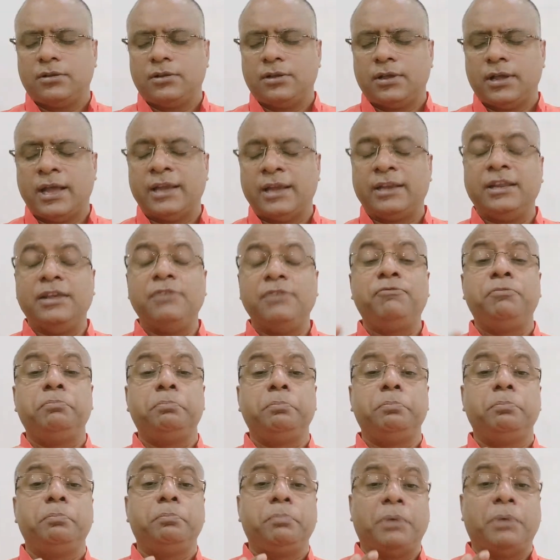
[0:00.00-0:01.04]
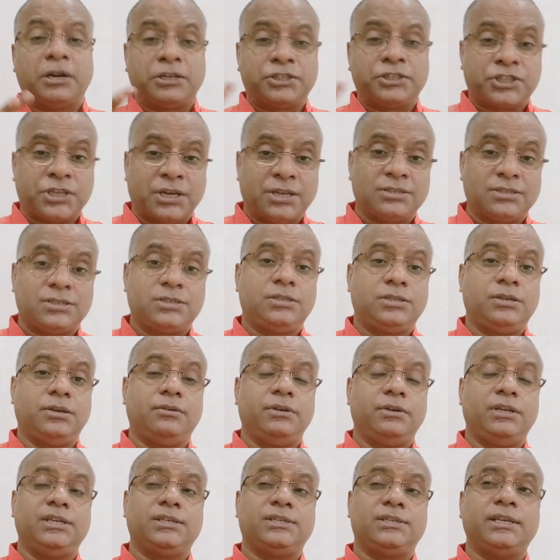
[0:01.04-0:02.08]
and if perchance
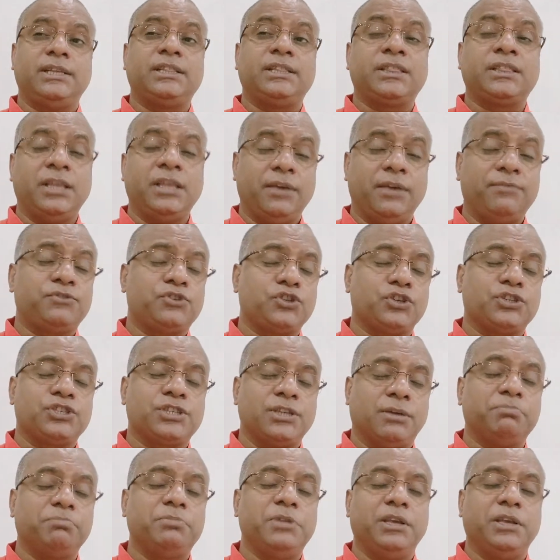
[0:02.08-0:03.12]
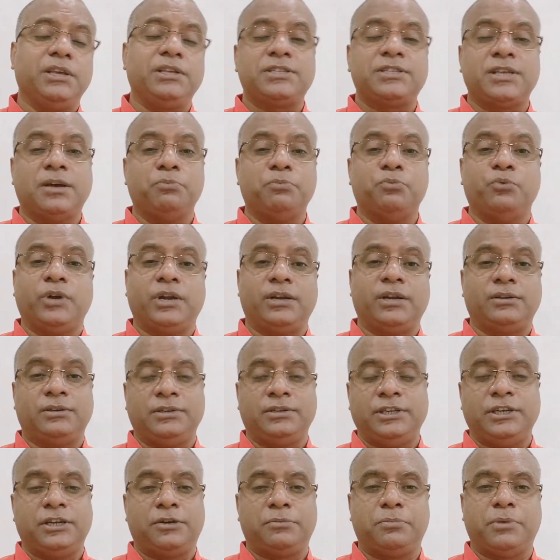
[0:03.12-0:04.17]
there is a theft or something somewhere
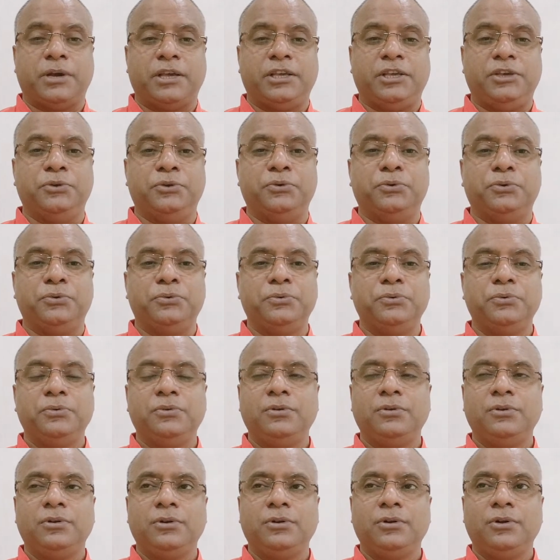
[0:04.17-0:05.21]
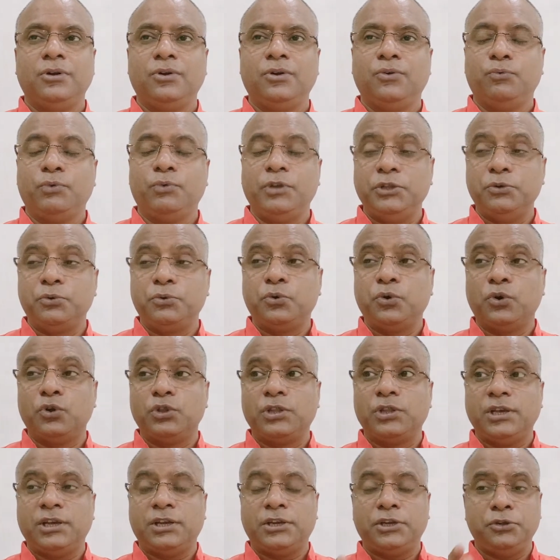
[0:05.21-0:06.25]
nearby you, When you go
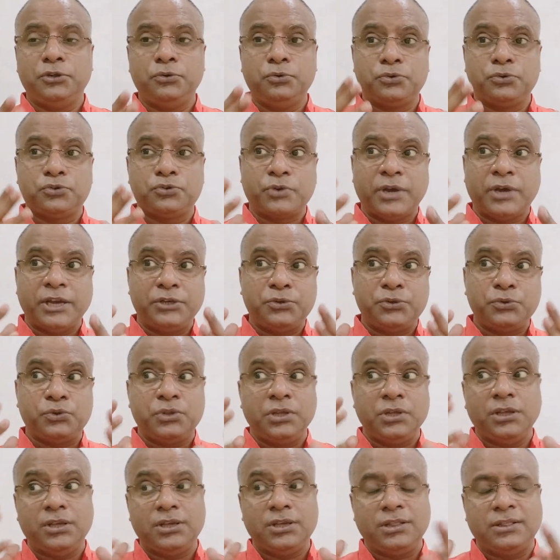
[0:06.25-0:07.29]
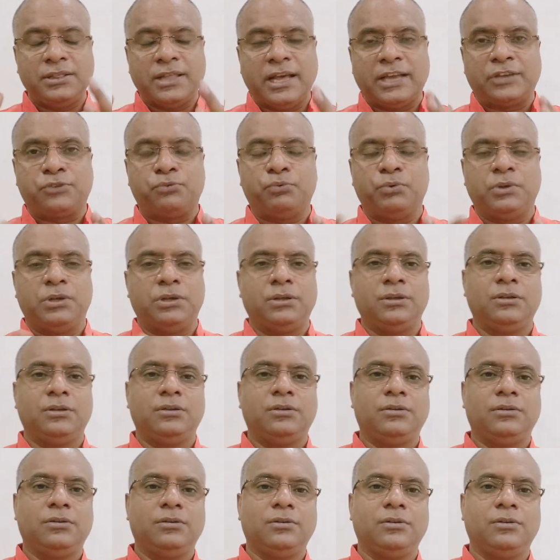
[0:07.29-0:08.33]
there, you try to think in that way.
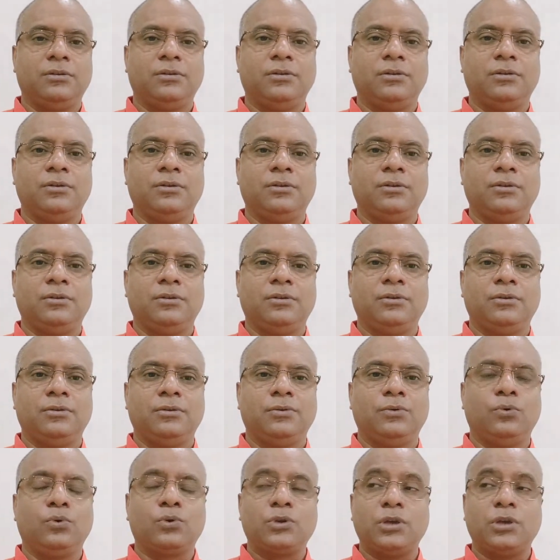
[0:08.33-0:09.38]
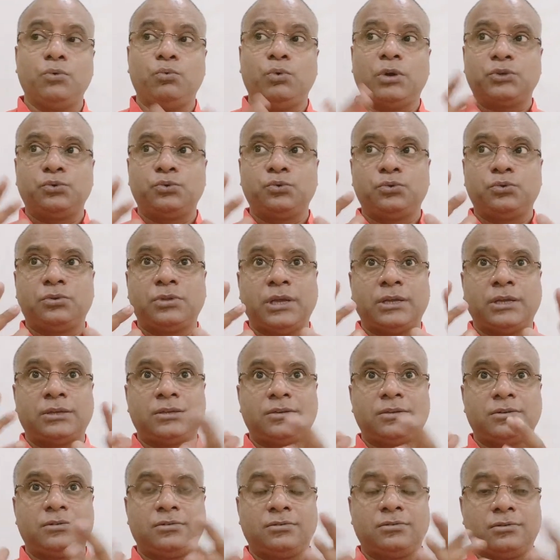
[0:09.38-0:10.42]
Okay, what would
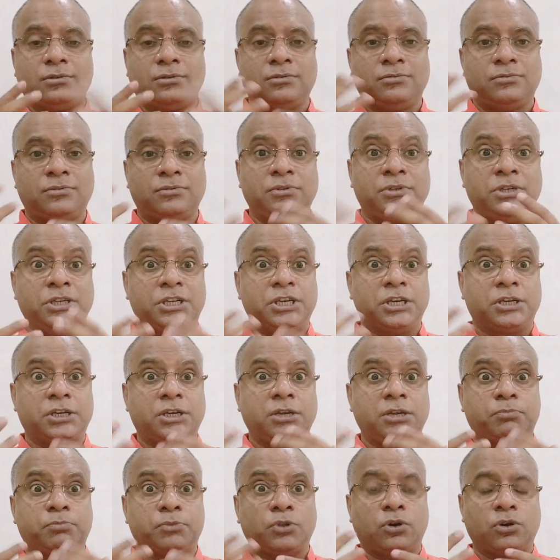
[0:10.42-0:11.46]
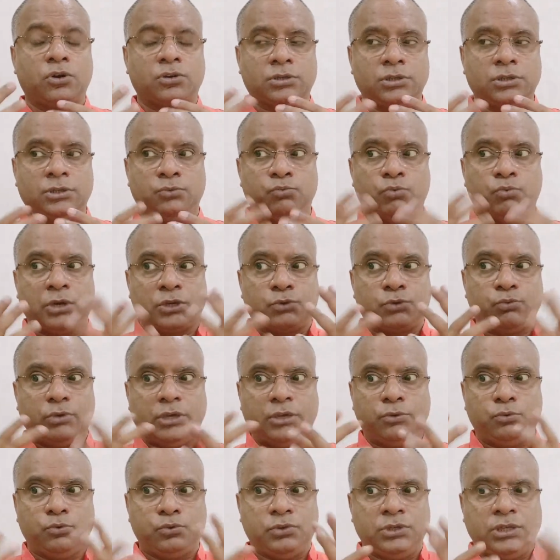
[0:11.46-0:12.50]
that detective thought? In what
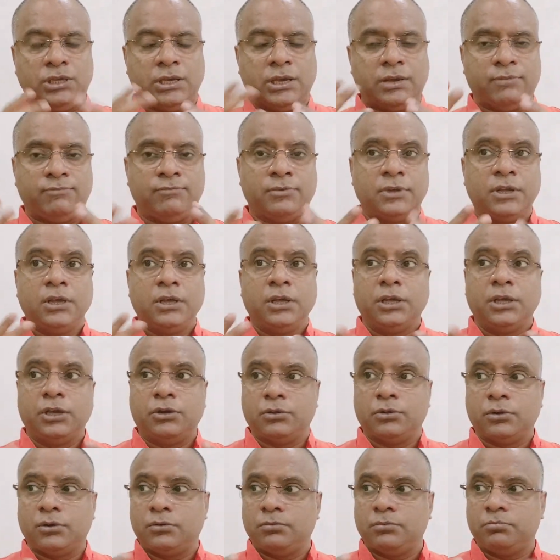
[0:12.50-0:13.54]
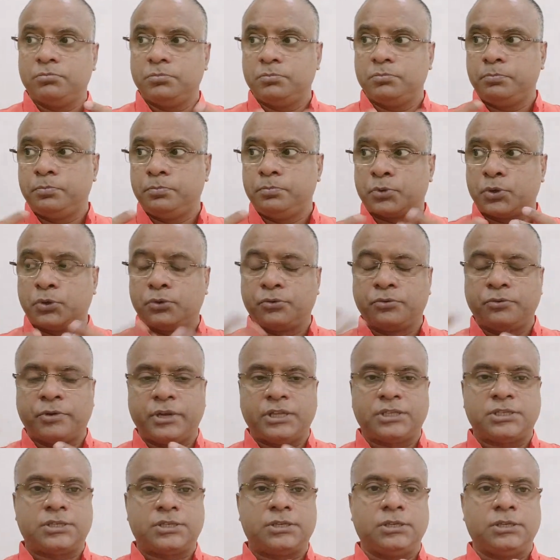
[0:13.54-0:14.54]
way would he have, progressed